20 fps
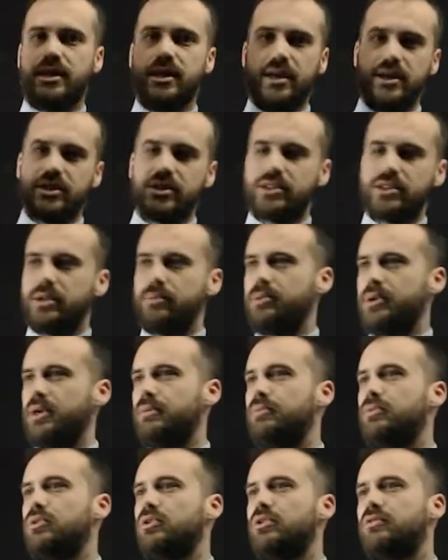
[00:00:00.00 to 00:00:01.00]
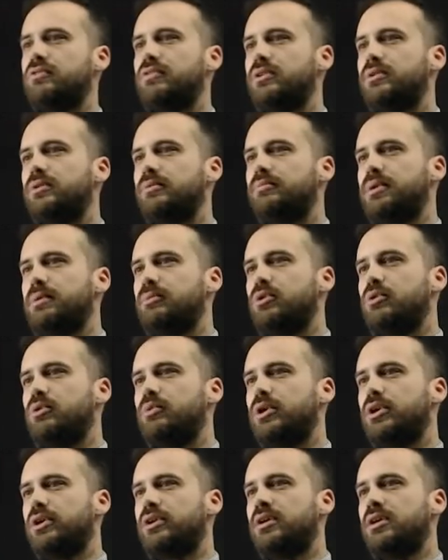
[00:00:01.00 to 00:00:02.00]
here, just a bit more of a bit more
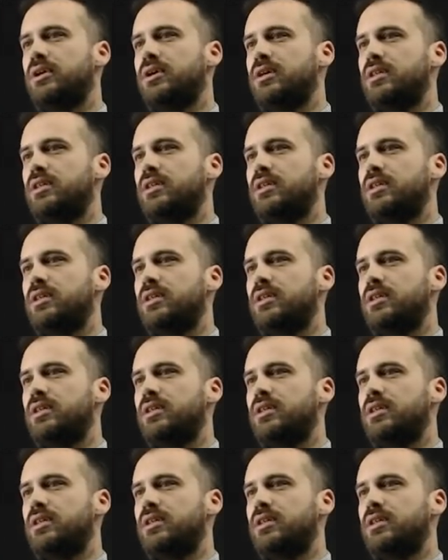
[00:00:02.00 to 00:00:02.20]
work.